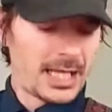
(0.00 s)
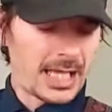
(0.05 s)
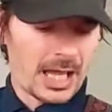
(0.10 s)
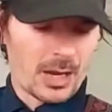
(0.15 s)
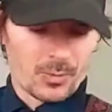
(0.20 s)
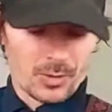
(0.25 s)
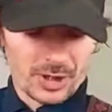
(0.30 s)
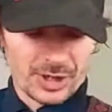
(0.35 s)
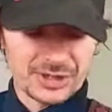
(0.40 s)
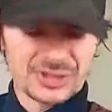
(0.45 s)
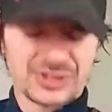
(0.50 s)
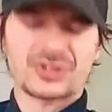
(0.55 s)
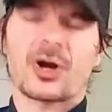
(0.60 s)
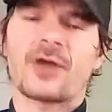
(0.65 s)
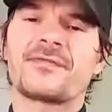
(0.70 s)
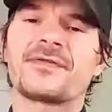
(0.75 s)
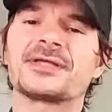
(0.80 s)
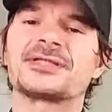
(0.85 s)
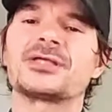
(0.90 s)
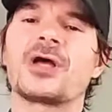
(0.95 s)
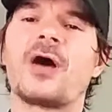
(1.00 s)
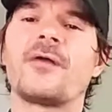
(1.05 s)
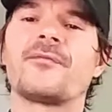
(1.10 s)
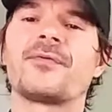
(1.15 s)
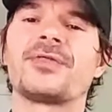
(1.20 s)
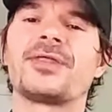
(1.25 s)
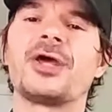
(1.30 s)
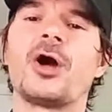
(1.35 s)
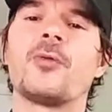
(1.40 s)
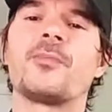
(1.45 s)
And we're going to start this off
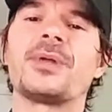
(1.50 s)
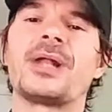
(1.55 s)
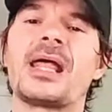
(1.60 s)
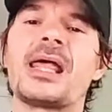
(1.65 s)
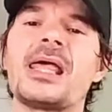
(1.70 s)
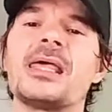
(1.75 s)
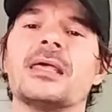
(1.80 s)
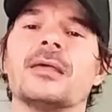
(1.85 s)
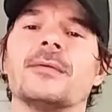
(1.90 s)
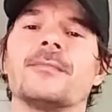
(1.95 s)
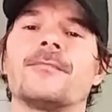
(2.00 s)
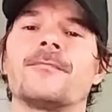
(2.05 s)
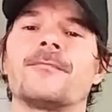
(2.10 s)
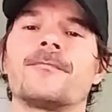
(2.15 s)
with the open E.